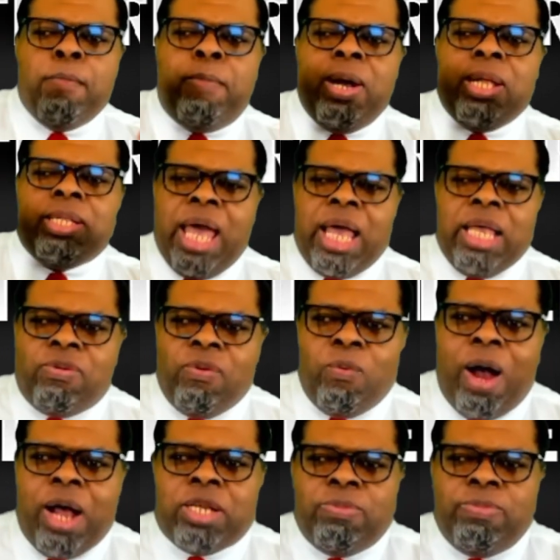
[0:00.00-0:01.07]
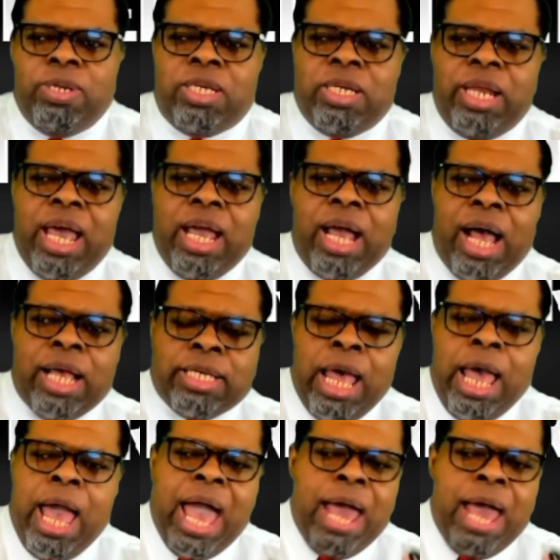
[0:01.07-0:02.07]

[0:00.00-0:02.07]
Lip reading: But thanks for watching me today, guys.